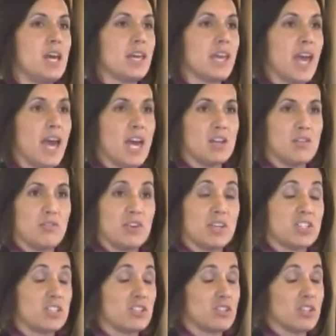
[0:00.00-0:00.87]
Canned
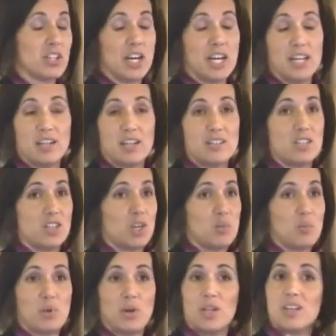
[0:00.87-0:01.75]
fish is great because you
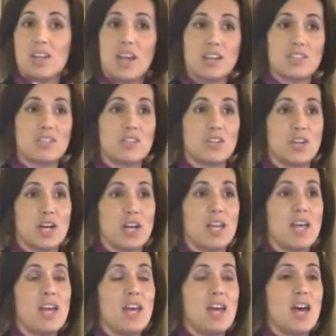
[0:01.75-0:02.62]
can put extra